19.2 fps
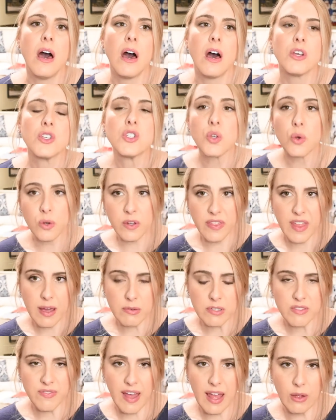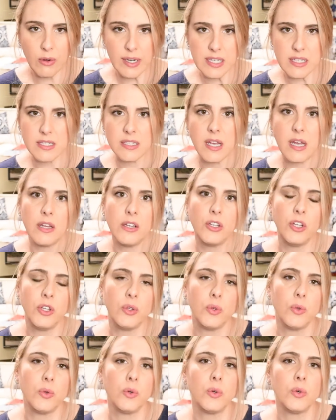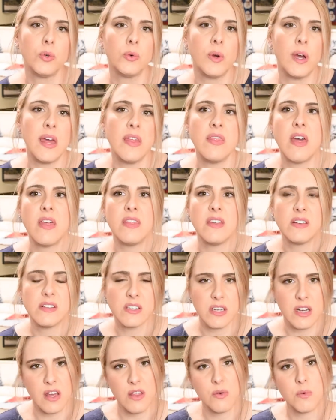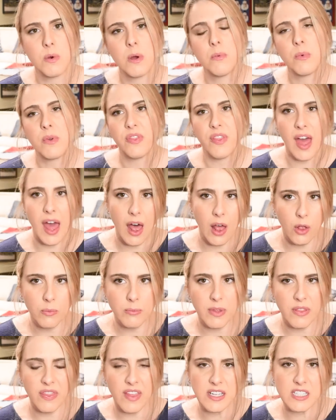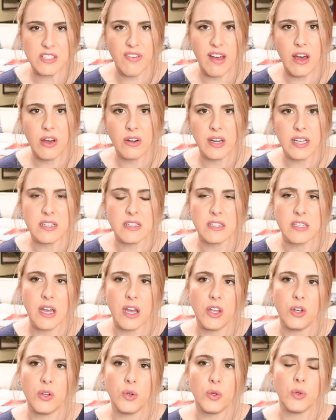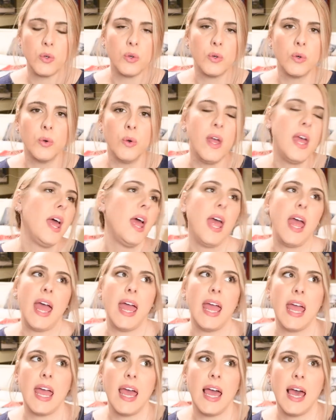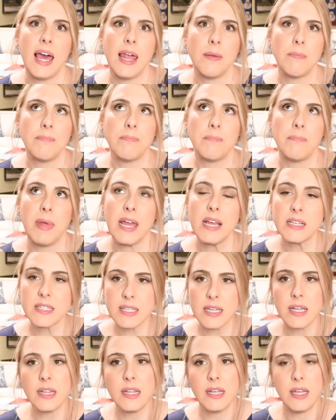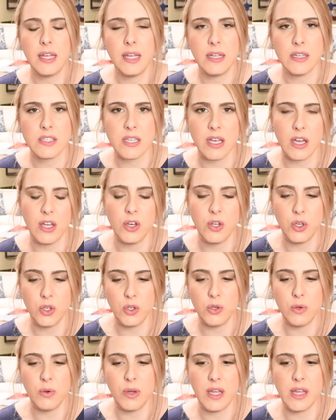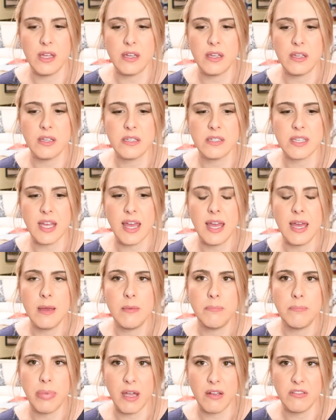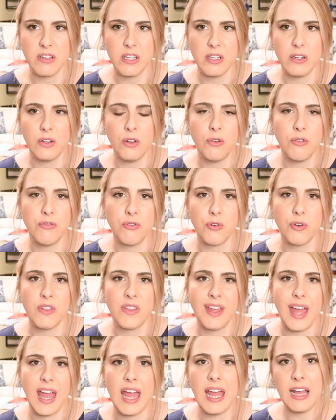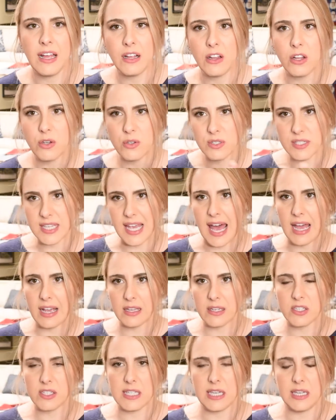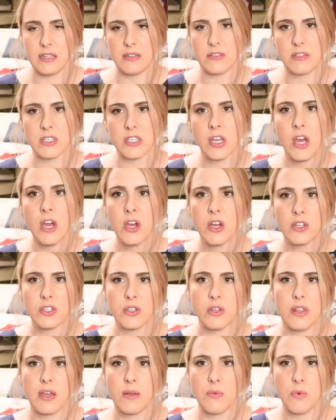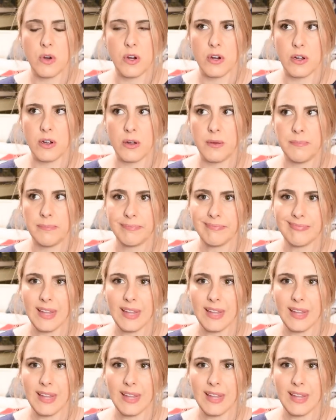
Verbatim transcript: sword that was found at Sutton Hoo, and then there's another one with the helmet that's found at Sutton Hoo. And basically Sutton Hoo is a burial for the Anglo-Saxons, so they were,